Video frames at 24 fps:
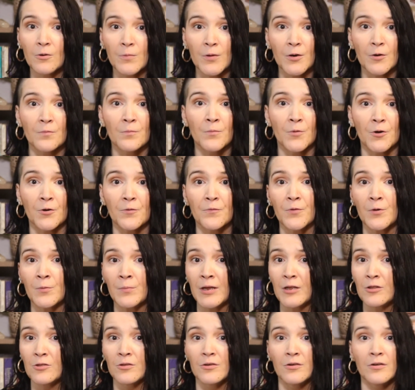bit of more
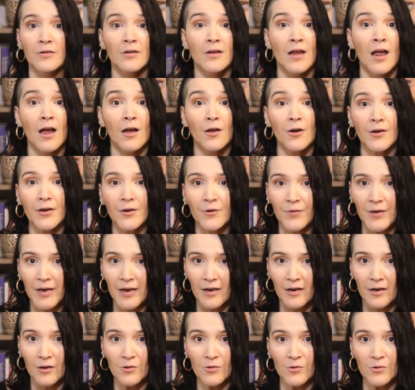information on how to create a